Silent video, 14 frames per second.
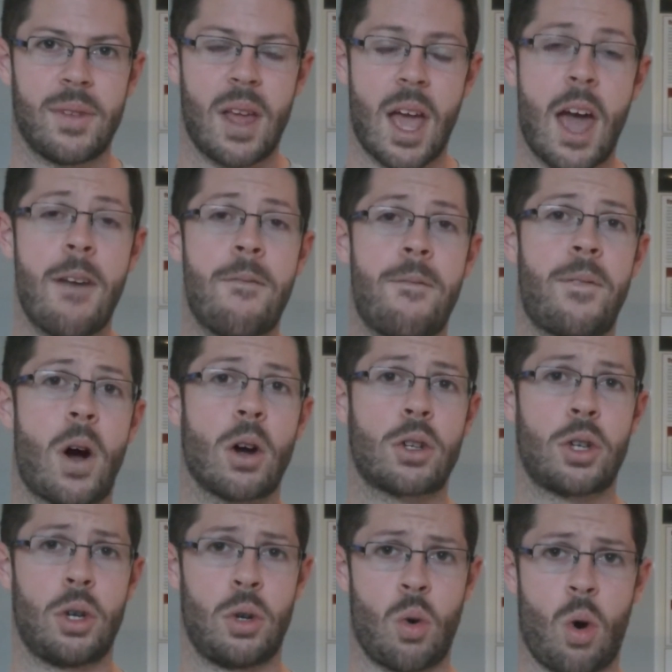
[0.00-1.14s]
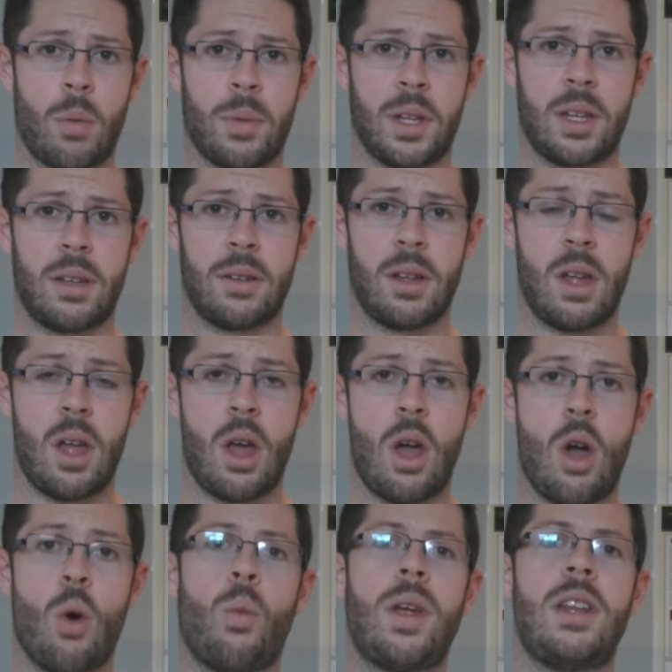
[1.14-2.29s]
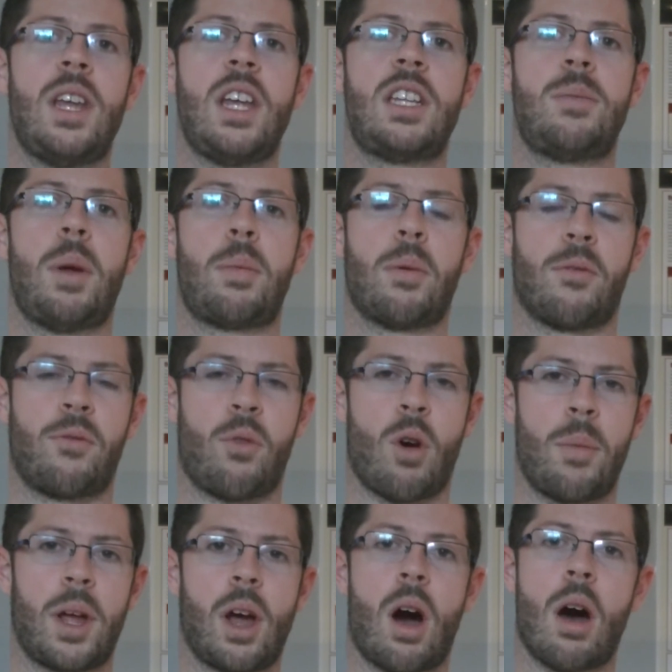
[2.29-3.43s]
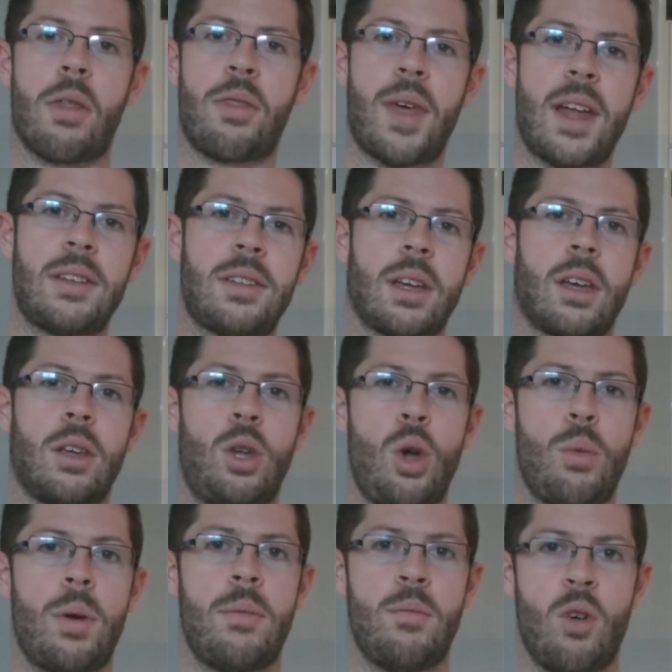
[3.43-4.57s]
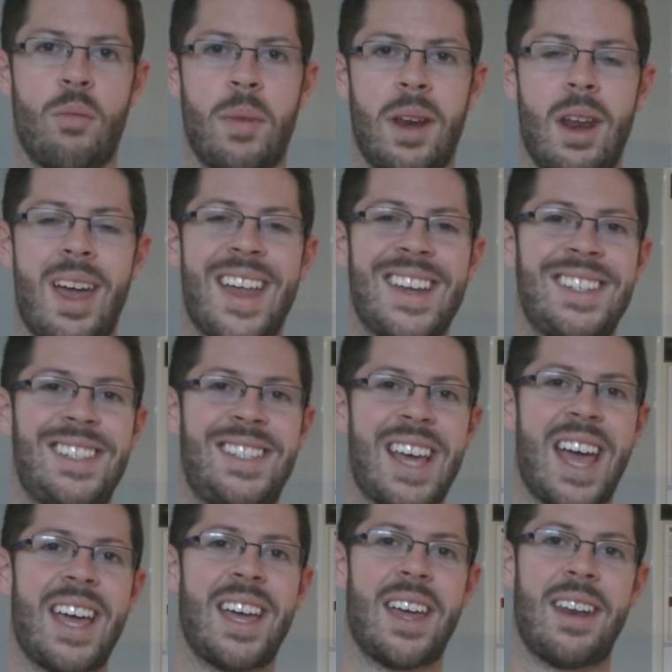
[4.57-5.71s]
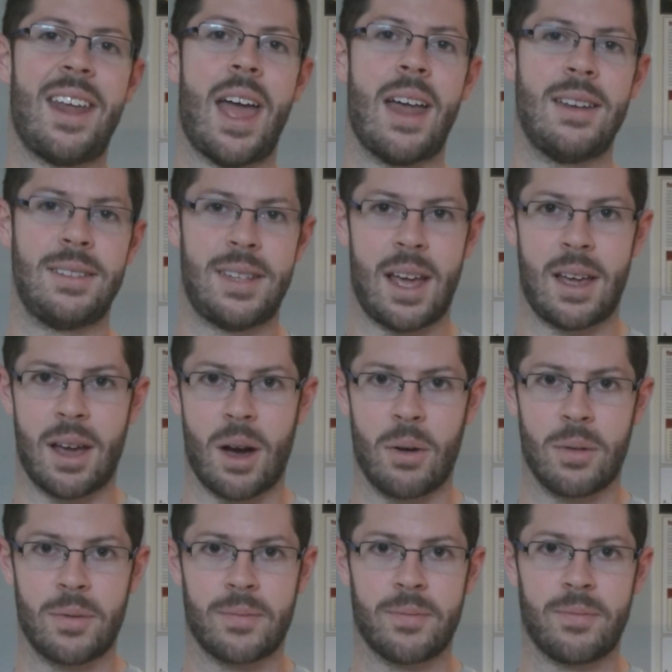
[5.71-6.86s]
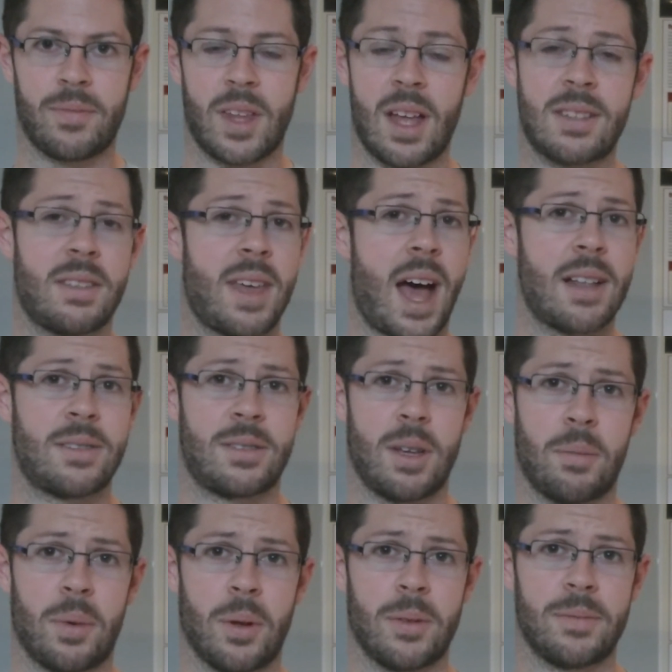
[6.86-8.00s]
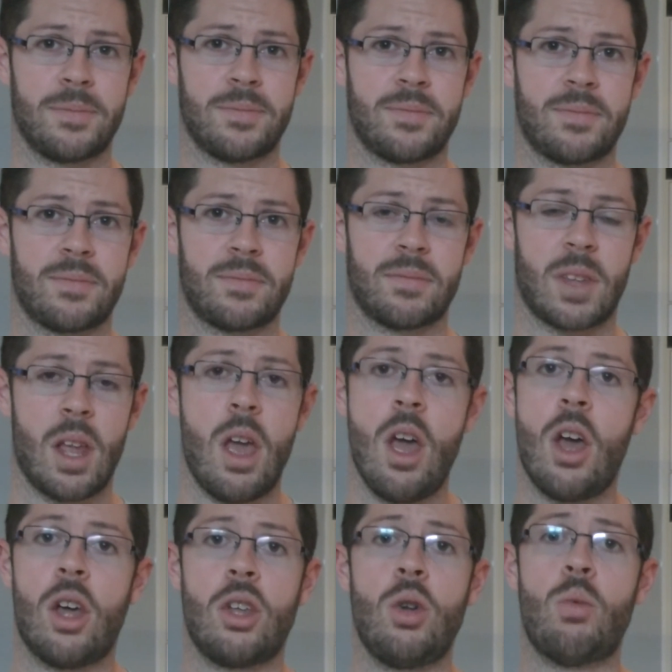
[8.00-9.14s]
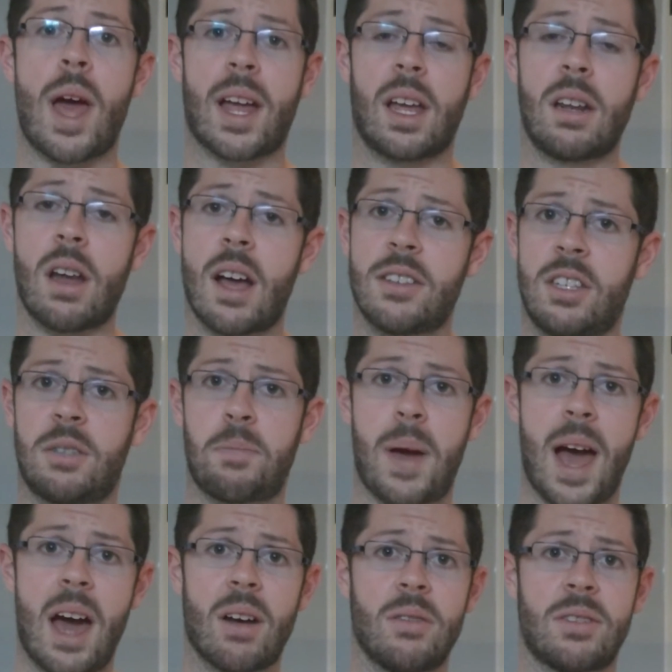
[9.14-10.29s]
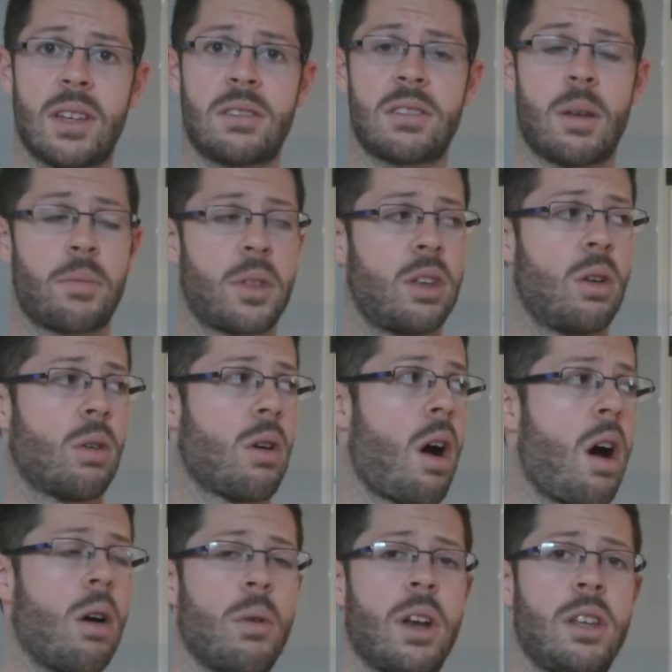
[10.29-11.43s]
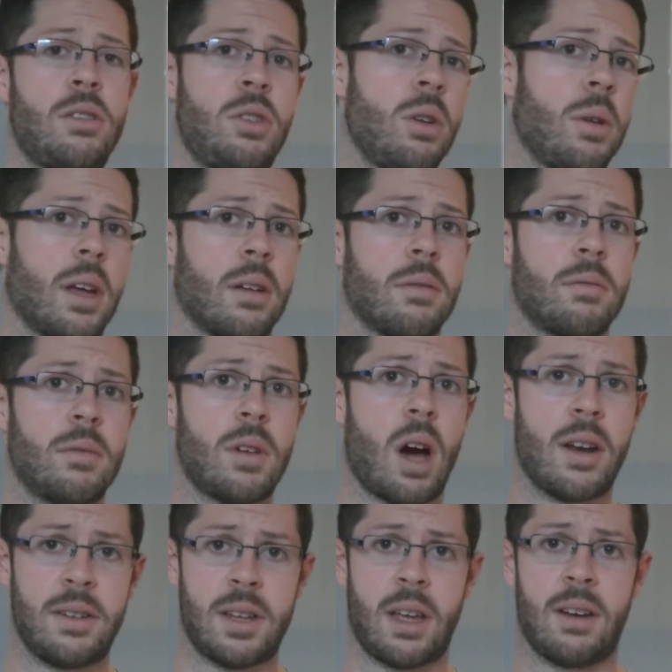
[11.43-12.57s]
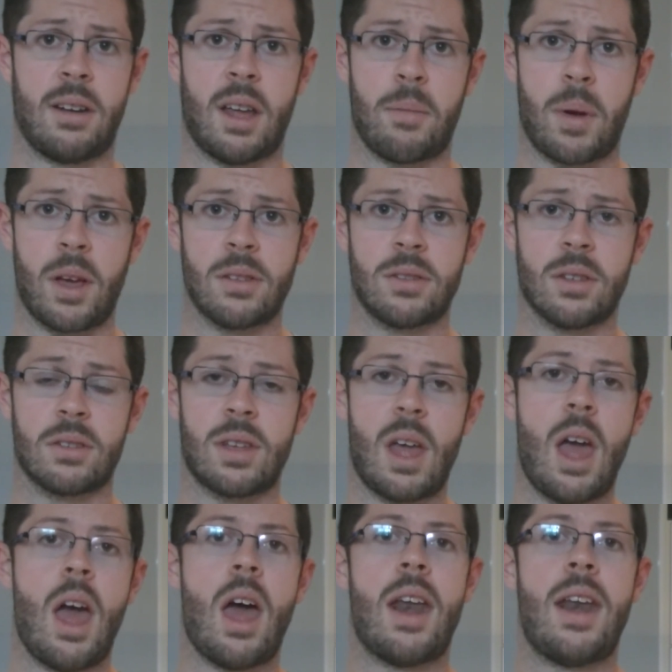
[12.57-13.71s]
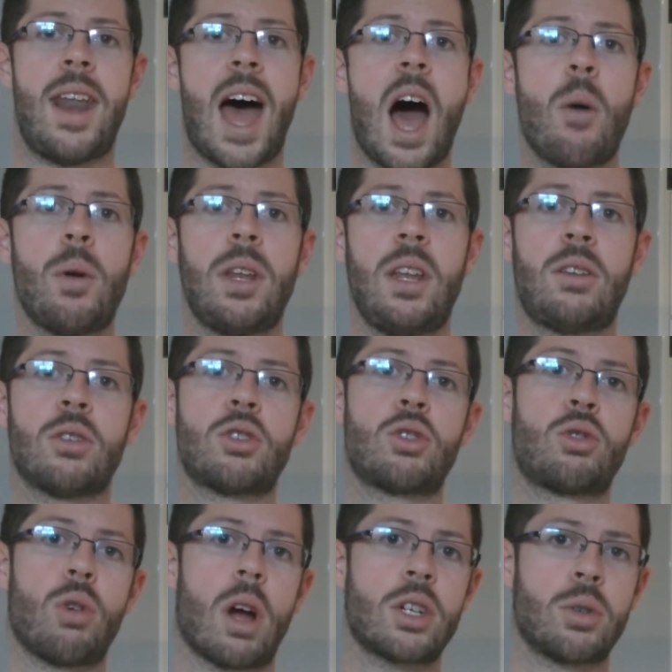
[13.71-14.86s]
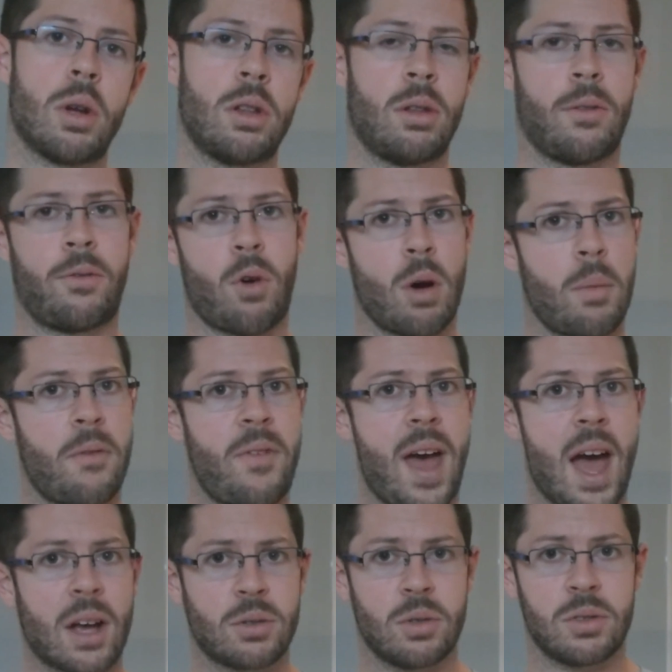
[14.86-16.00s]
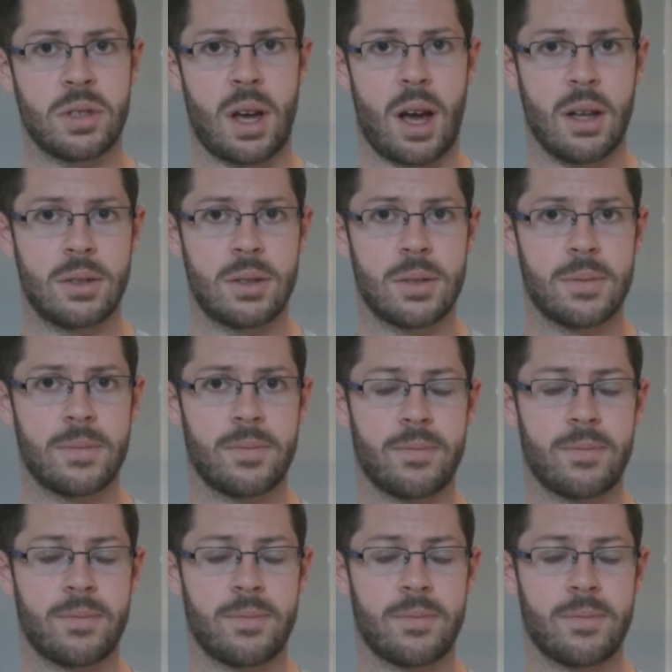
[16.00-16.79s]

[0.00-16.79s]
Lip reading: and function normally, we need to be performing authentic human movement day in and day out. It's that simple. You recognize these patterns as something you're already doing on a day-to-day basis. Now we need to structure it in the form of exercise.